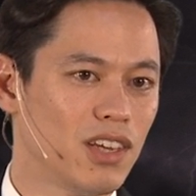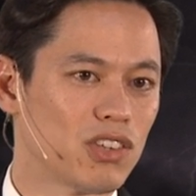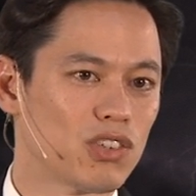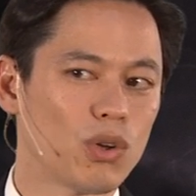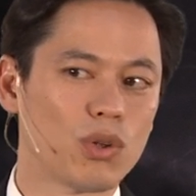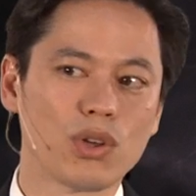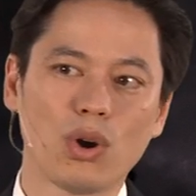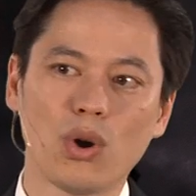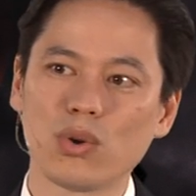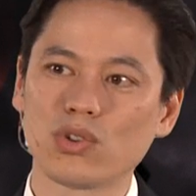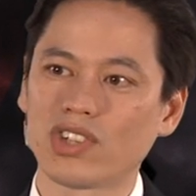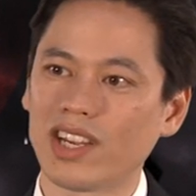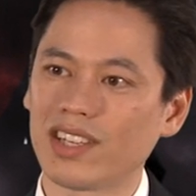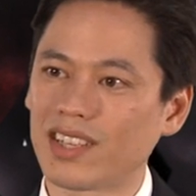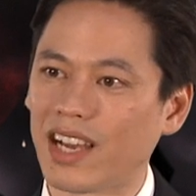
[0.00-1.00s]
So the whole
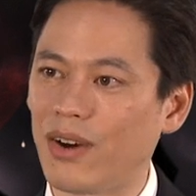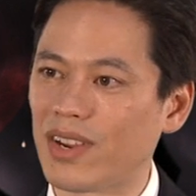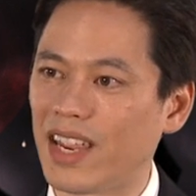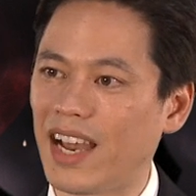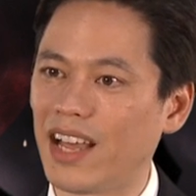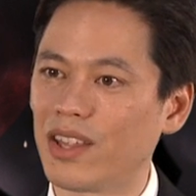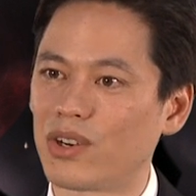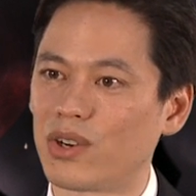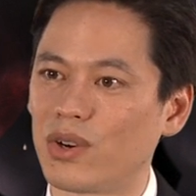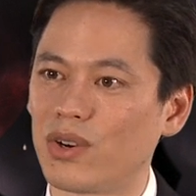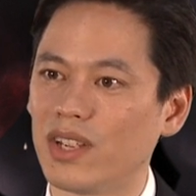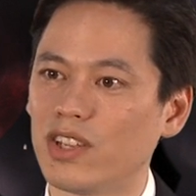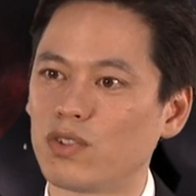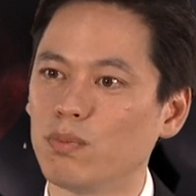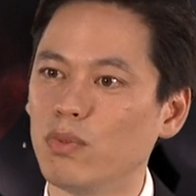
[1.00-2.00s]
Gentile
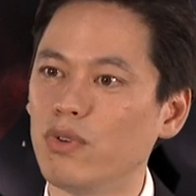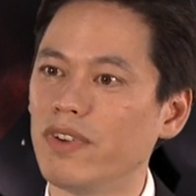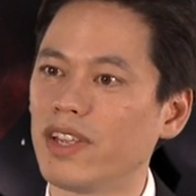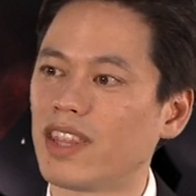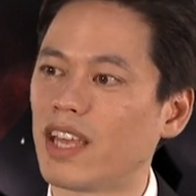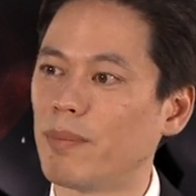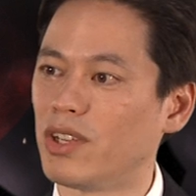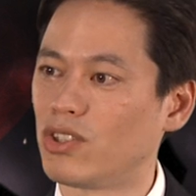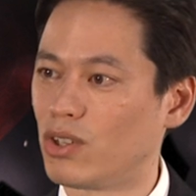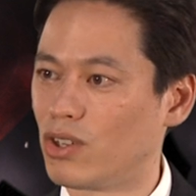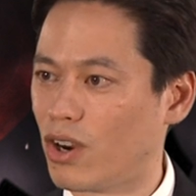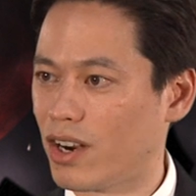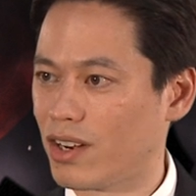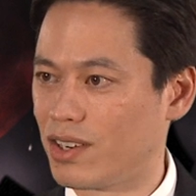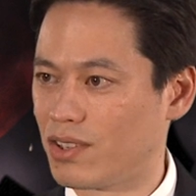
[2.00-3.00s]
calendar is moving them into
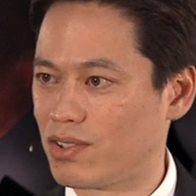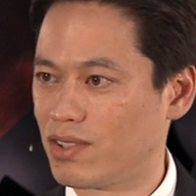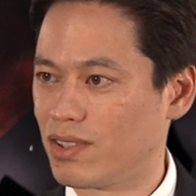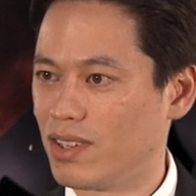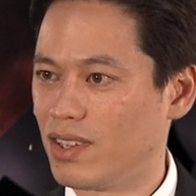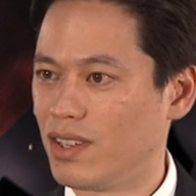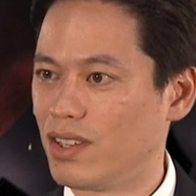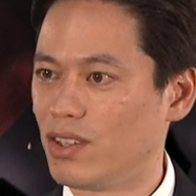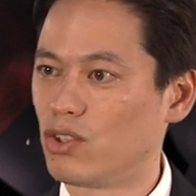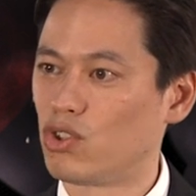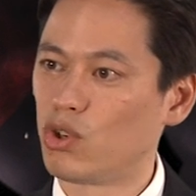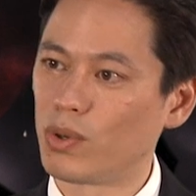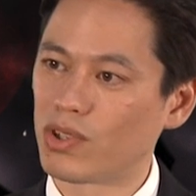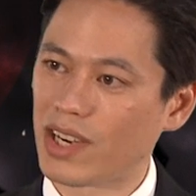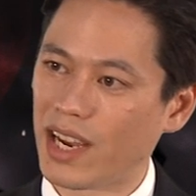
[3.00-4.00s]
darkness. The
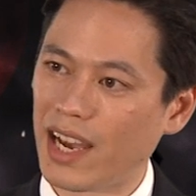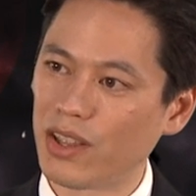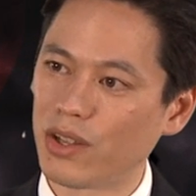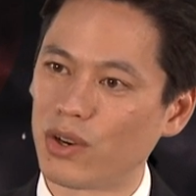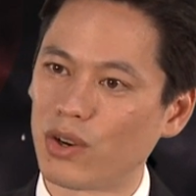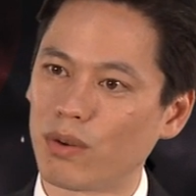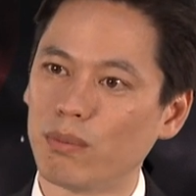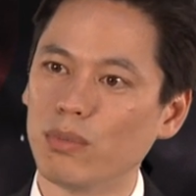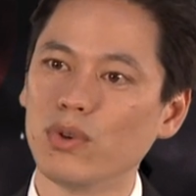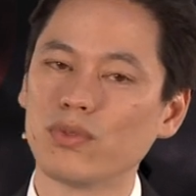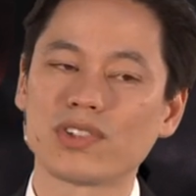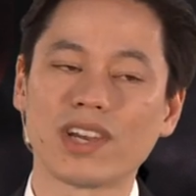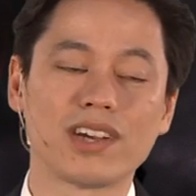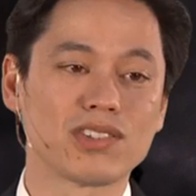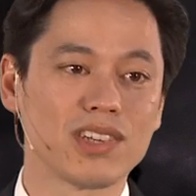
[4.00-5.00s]
Jewish calendar
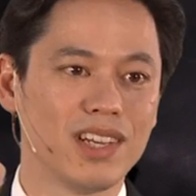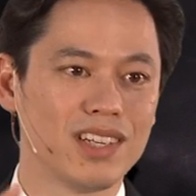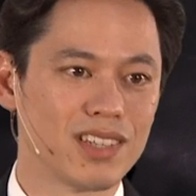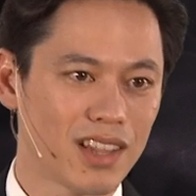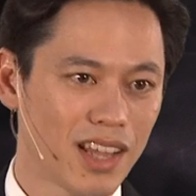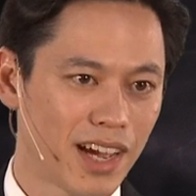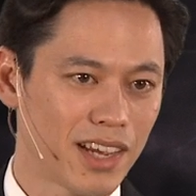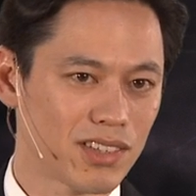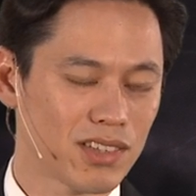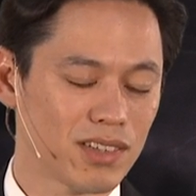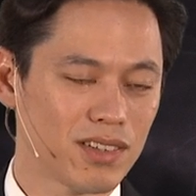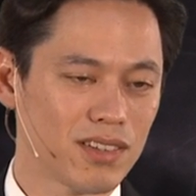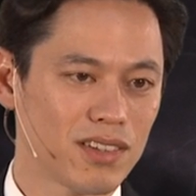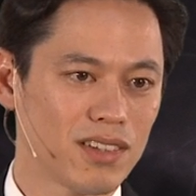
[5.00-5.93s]
moves us into light.